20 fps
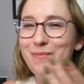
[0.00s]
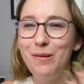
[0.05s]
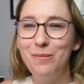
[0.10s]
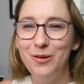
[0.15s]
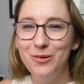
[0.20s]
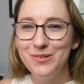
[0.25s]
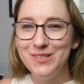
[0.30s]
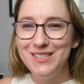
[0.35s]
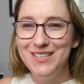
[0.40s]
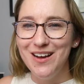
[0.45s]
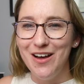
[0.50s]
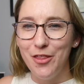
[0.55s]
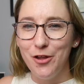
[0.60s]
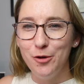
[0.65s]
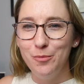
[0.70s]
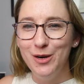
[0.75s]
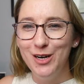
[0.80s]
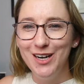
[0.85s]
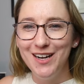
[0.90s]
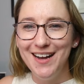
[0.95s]
Maybe it was the
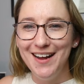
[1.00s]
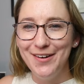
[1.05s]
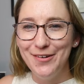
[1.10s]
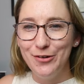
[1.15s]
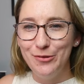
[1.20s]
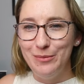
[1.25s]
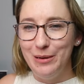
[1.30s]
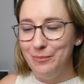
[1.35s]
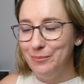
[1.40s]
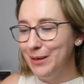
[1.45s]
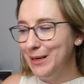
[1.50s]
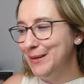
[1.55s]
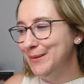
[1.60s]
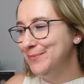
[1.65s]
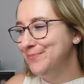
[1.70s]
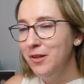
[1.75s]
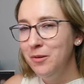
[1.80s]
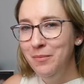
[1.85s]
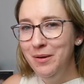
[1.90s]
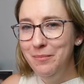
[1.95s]
other book. I don't
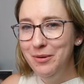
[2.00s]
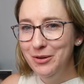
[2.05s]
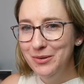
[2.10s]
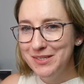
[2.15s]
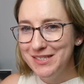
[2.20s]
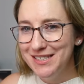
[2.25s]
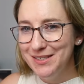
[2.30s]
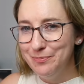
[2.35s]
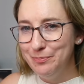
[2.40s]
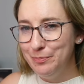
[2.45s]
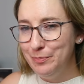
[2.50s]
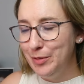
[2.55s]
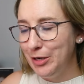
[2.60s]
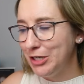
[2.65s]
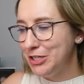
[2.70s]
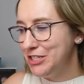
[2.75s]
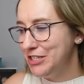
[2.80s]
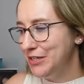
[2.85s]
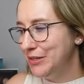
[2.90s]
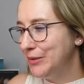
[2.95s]
remember. Maybe it was the
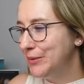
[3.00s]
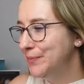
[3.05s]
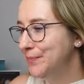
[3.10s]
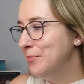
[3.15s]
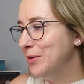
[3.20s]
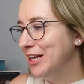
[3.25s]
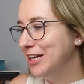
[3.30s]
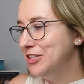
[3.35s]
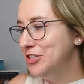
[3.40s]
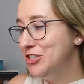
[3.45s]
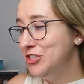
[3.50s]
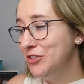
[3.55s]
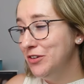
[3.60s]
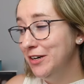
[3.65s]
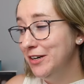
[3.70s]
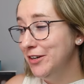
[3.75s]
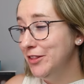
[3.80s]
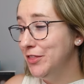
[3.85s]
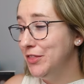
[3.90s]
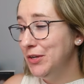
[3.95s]
book two. But I had
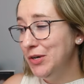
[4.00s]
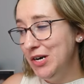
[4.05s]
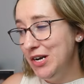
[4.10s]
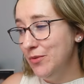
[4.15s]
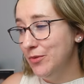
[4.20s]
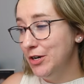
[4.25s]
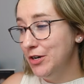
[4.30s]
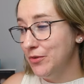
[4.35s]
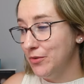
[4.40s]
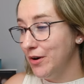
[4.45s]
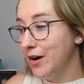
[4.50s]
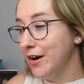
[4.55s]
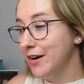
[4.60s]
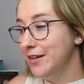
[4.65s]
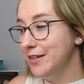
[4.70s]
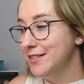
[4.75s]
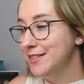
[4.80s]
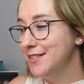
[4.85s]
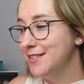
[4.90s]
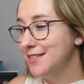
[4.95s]
231
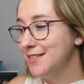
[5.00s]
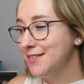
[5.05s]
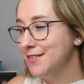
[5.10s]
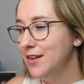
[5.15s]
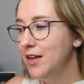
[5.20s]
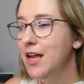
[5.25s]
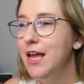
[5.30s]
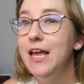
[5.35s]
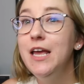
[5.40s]
orders.